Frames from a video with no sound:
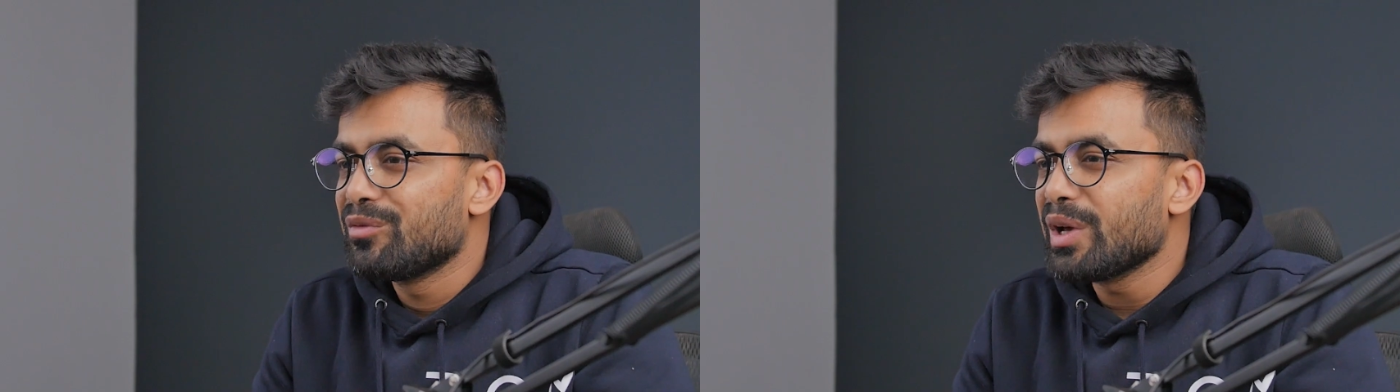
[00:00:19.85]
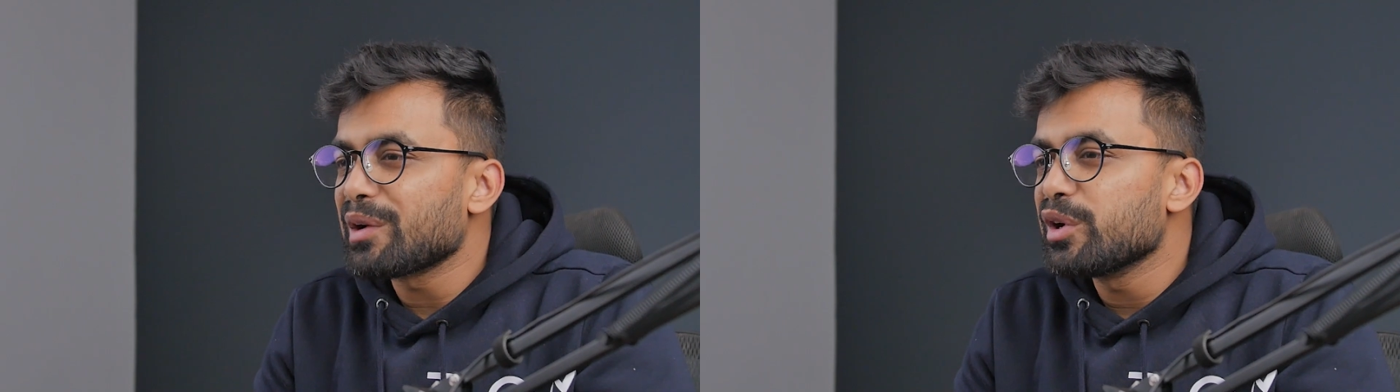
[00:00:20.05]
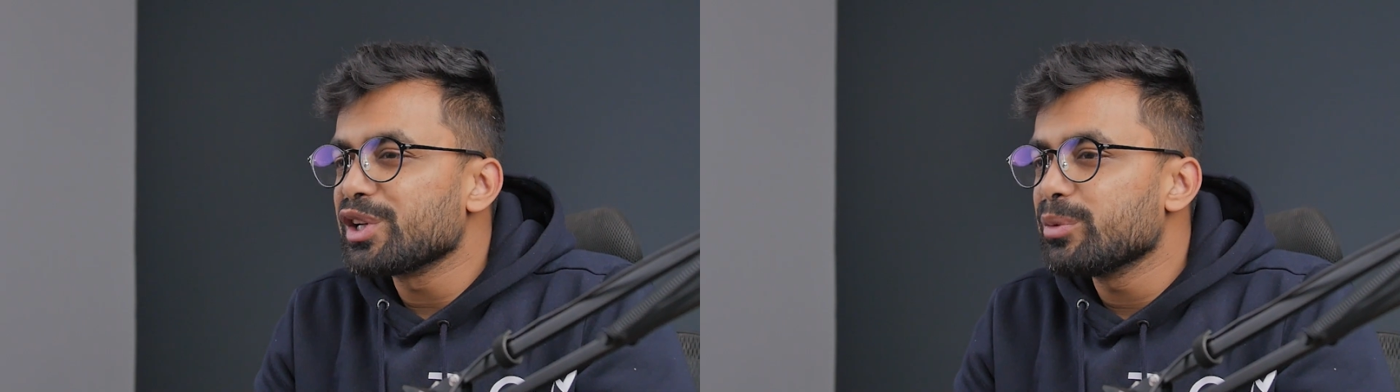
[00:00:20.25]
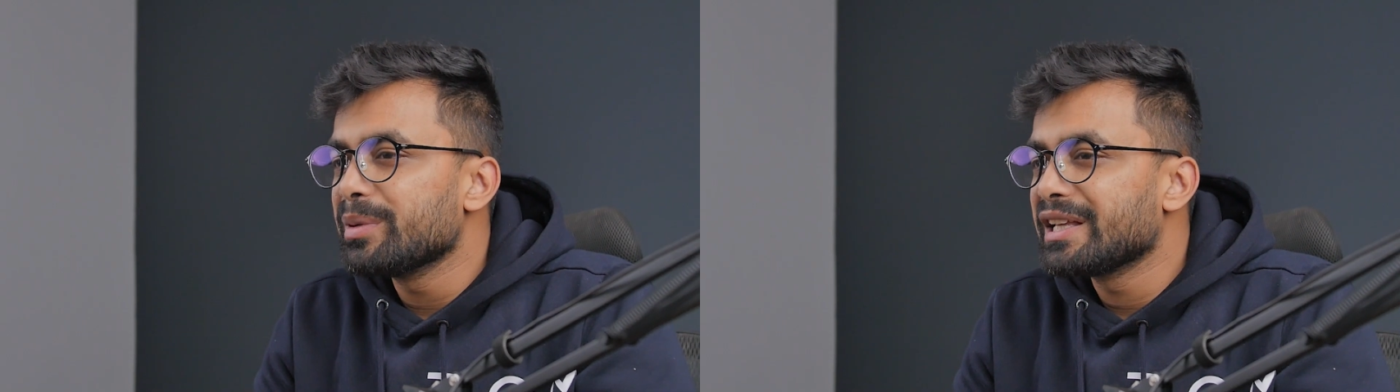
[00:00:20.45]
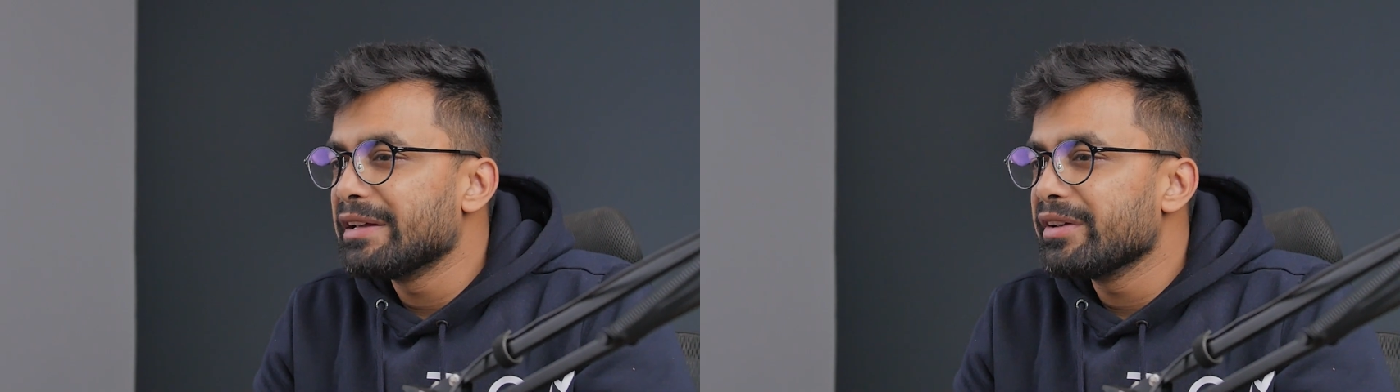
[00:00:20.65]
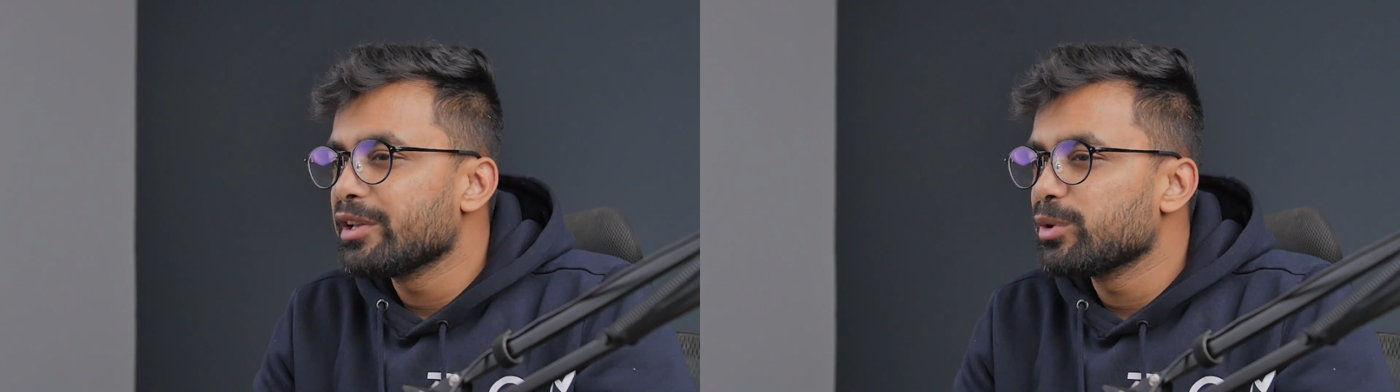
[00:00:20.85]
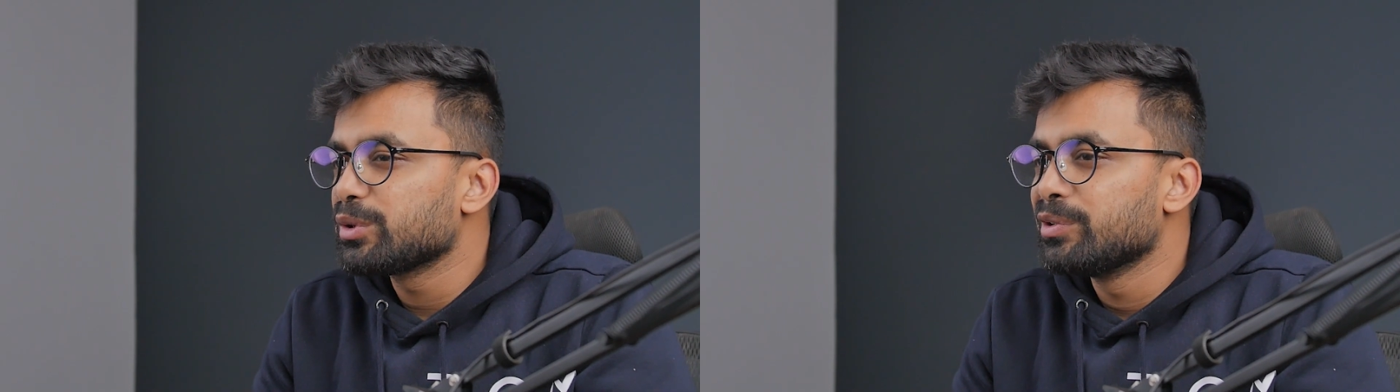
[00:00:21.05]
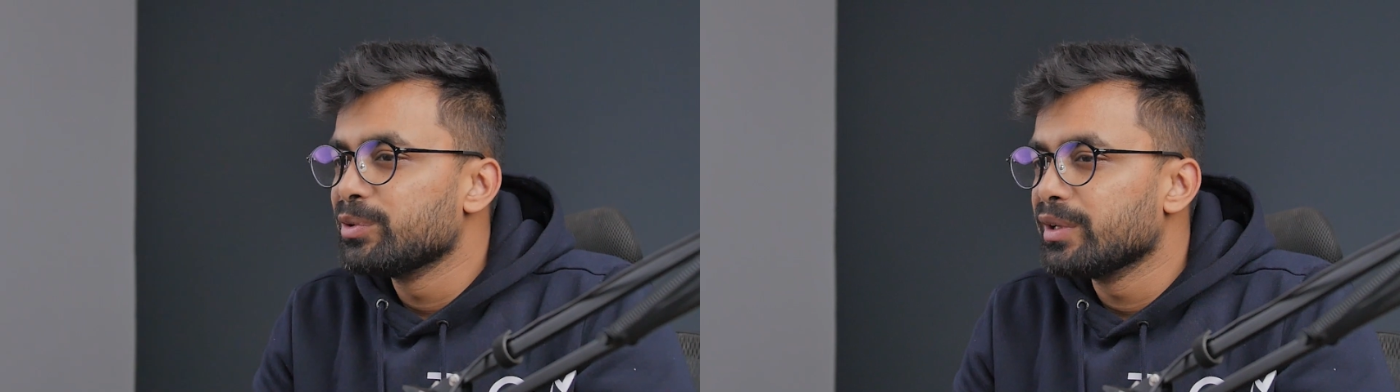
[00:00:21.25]
We are going to be giving you
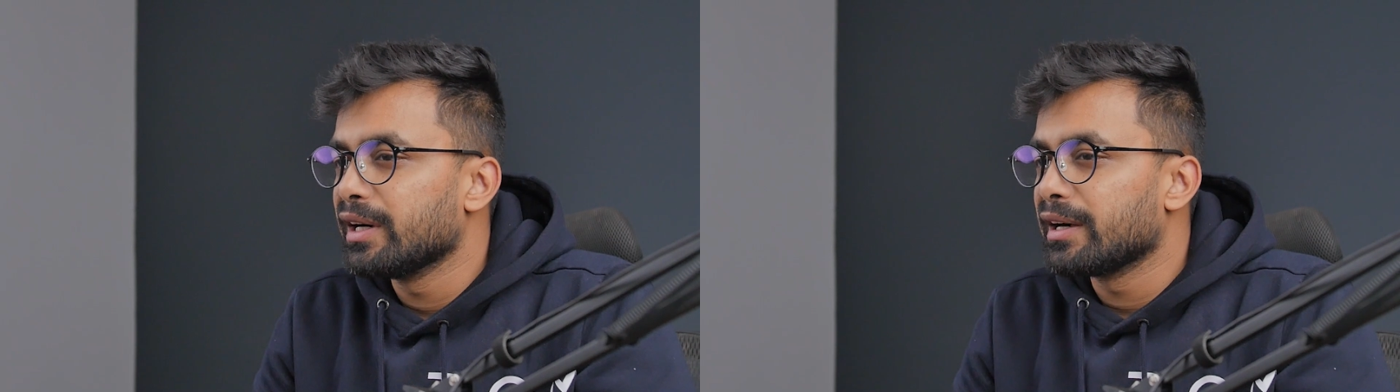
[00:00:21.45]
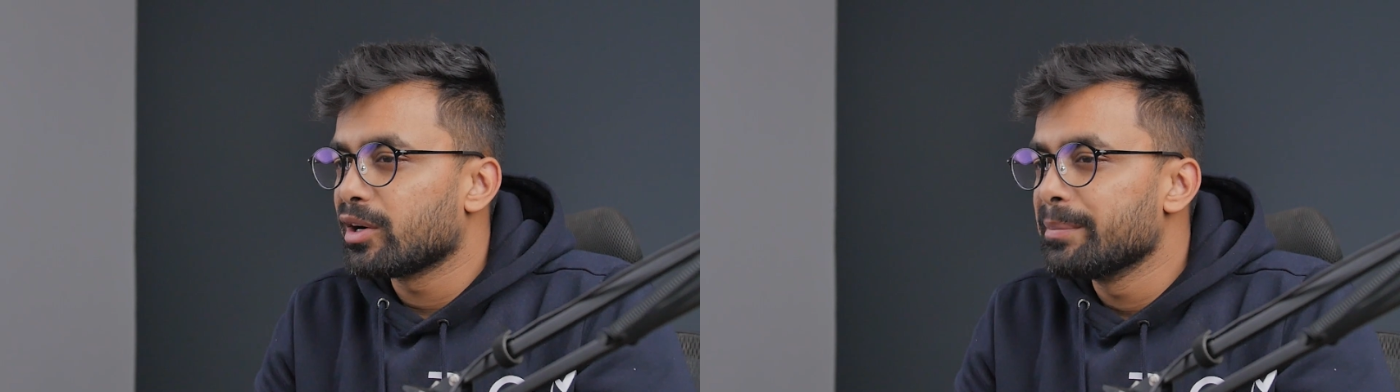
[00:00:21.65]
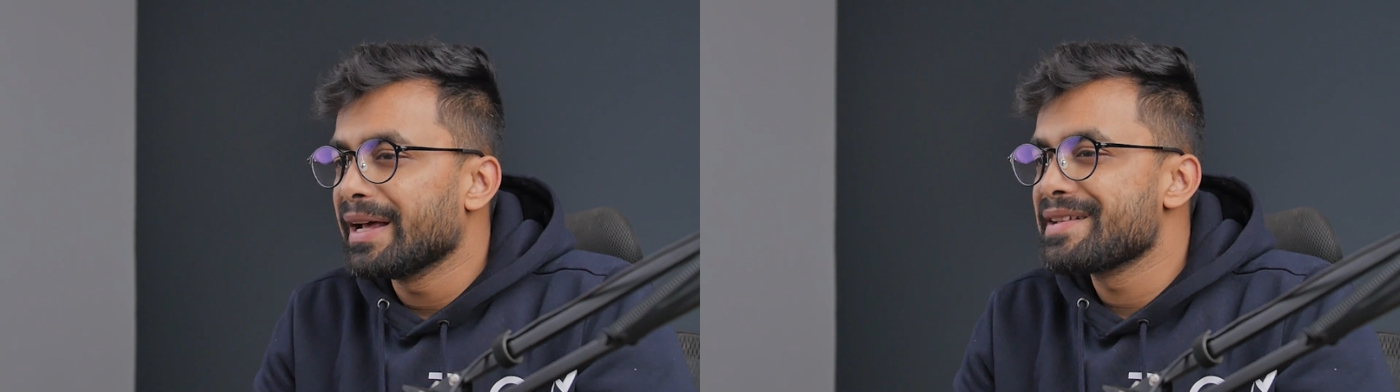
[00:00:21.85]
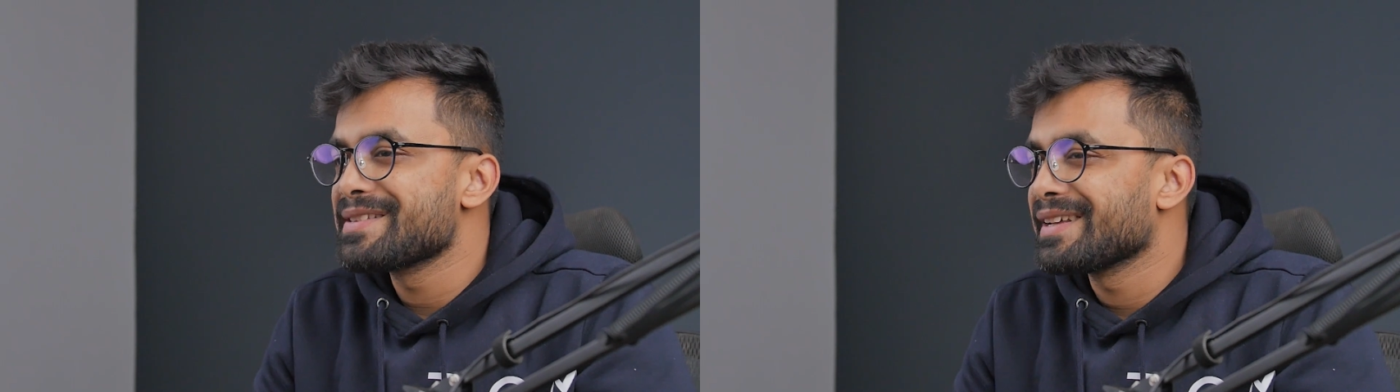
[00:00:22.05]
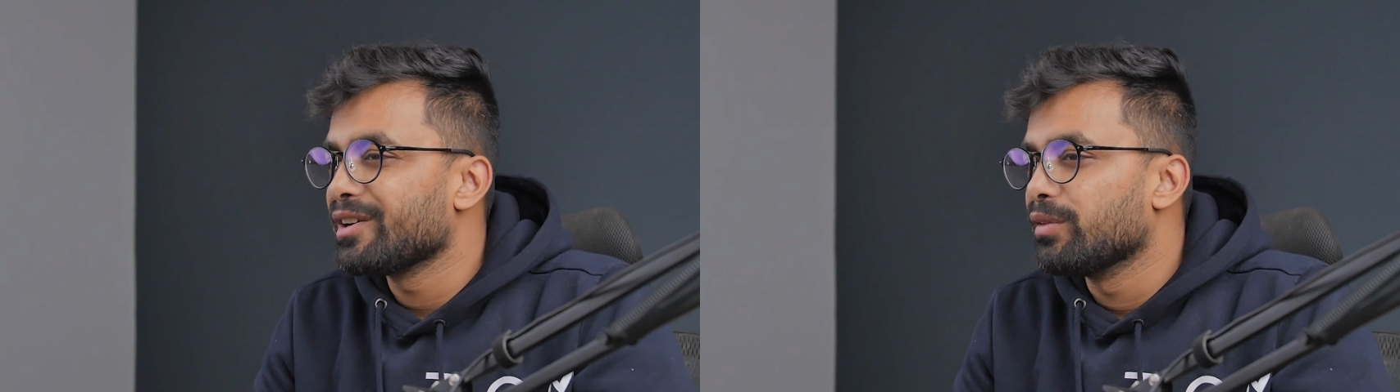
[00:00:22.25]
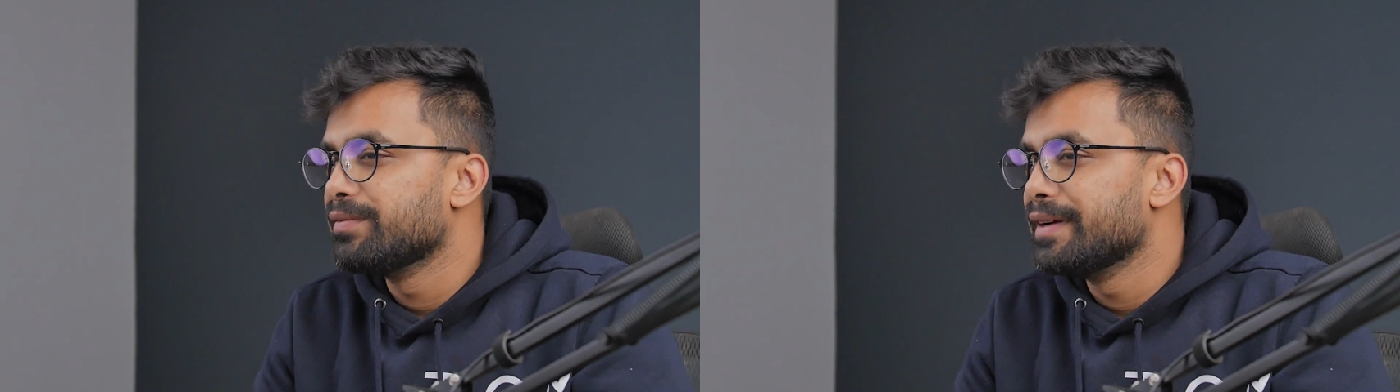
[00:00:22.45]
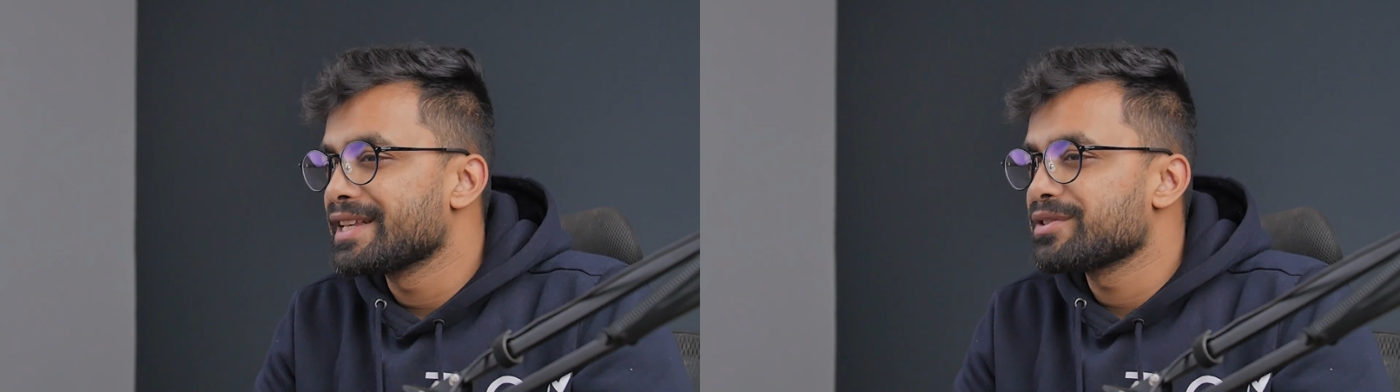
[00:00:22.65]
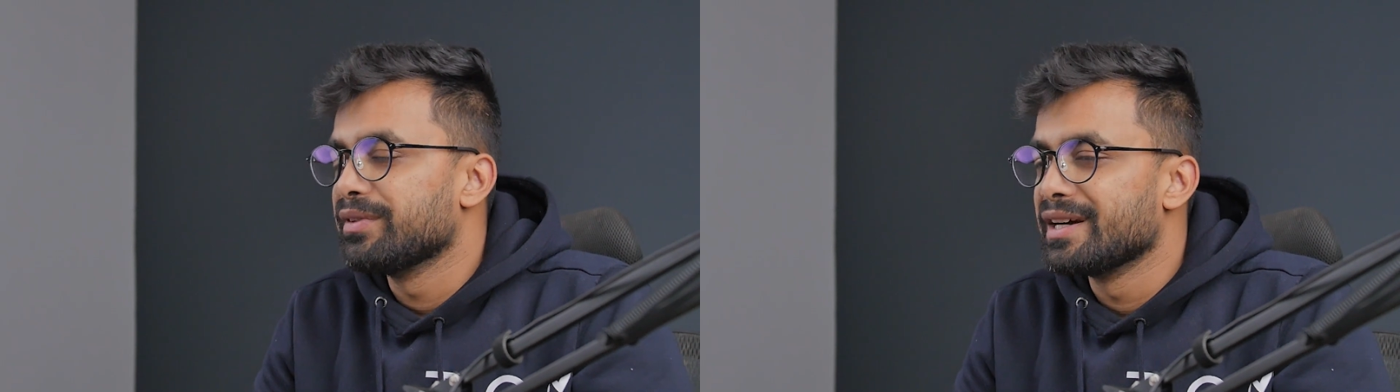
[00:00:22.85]
through a comparison of
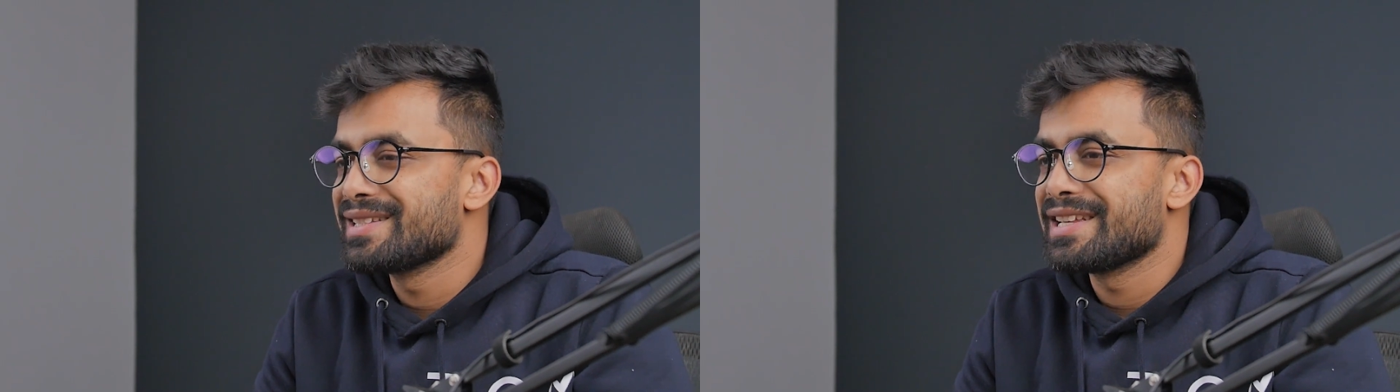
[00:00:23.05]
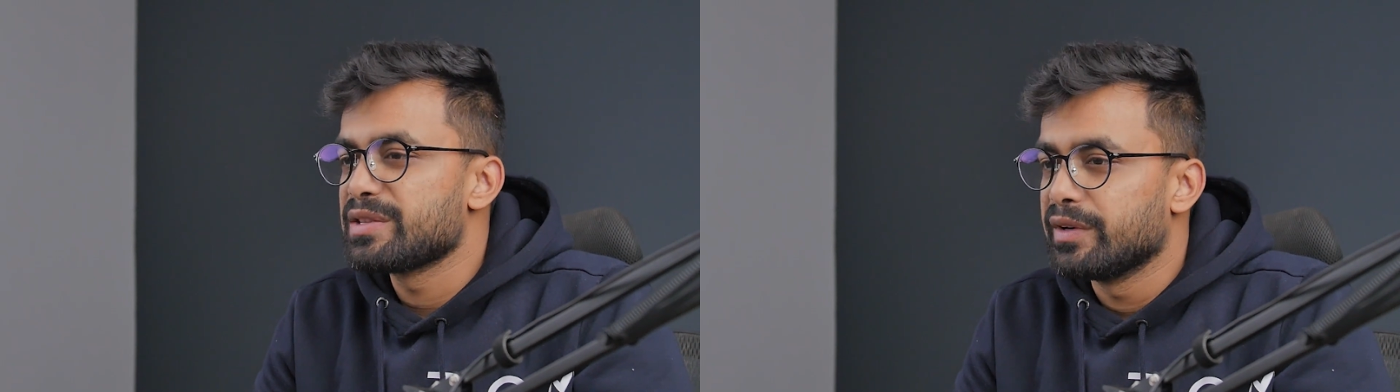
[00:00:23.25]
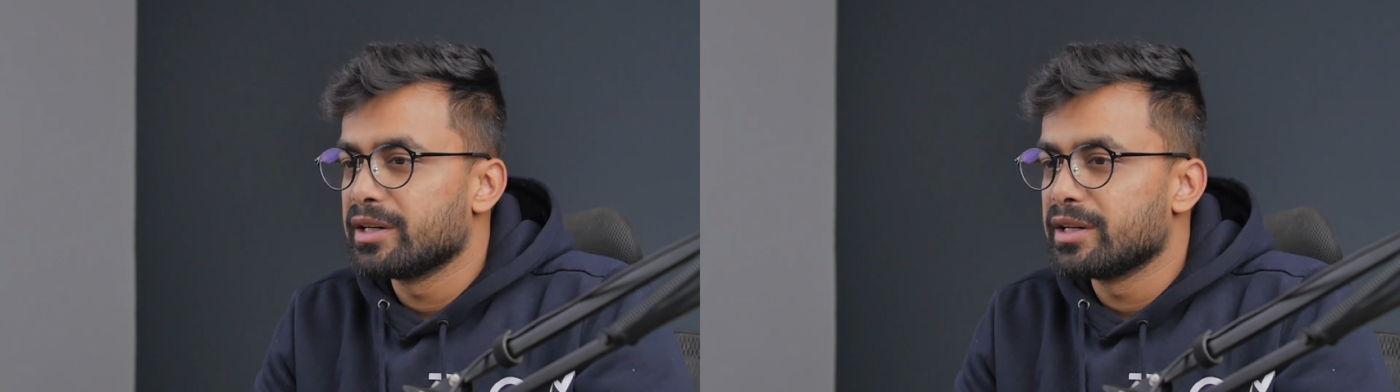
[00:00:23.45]
Wix versus